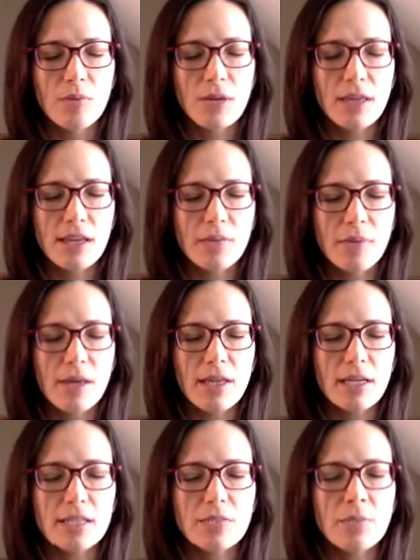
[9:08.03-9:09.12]
Breathe in,
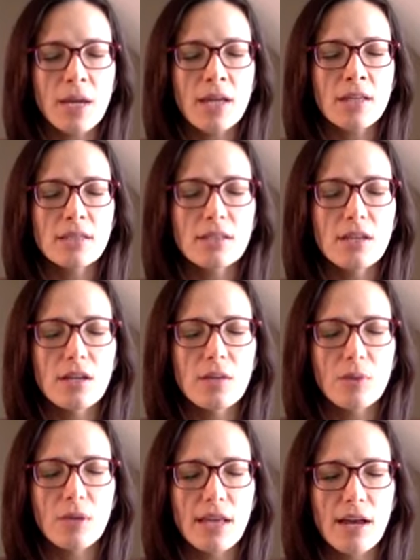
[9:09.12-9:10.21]
belly expands.
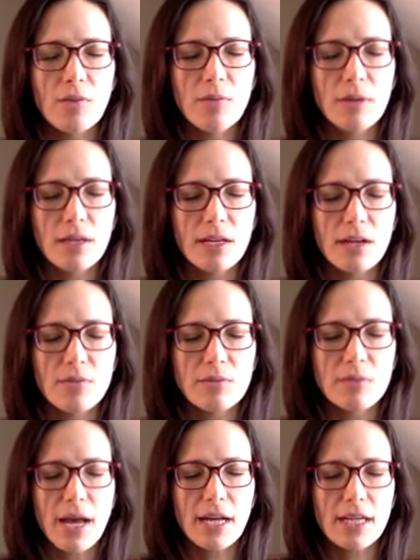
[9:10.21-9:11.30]
Breathe out, belly comes
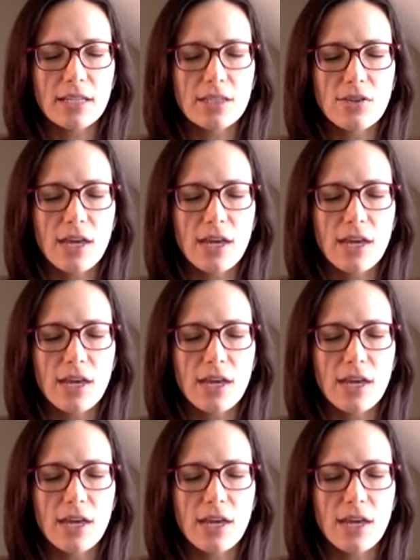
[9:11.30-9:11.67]
back in.